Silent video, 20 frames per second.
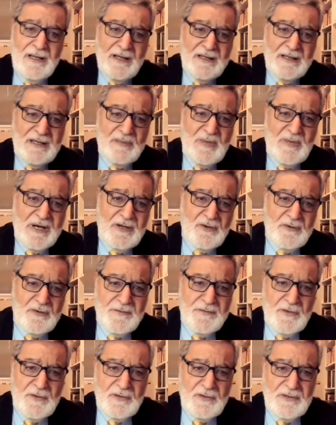the
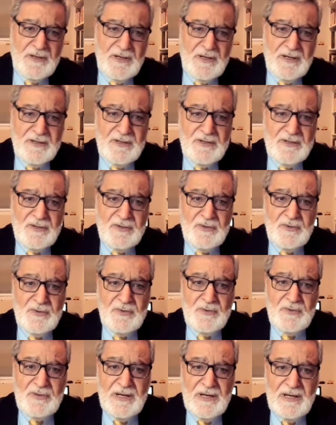microphone on
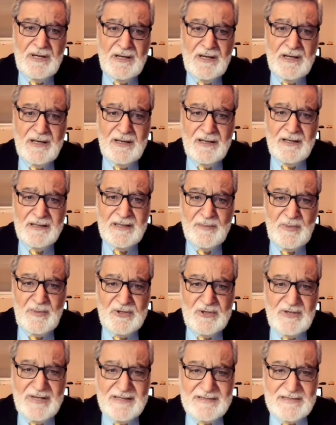to
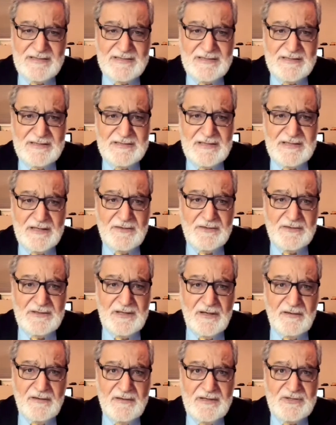Deputy Assistant
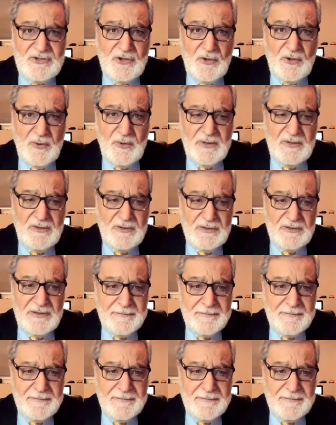Secretary Joey Hood.